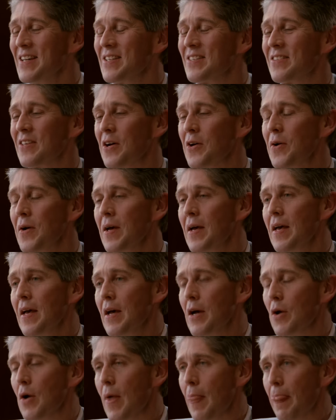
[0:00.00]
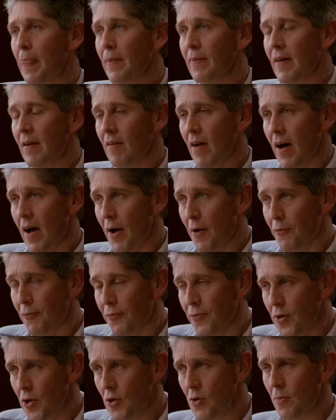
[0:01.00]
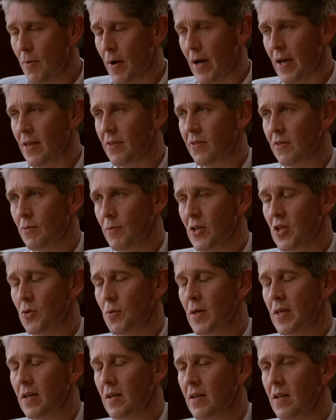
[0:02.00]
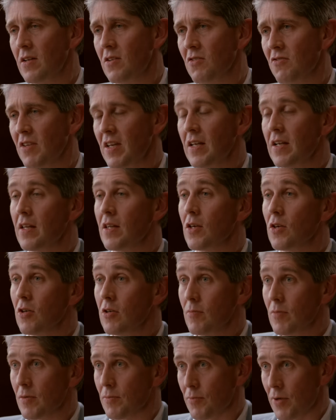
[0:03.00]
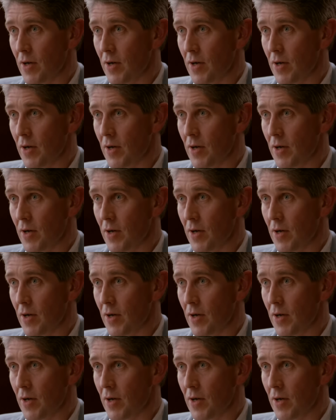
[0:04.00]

So There are a few ways in which we can intervene in the human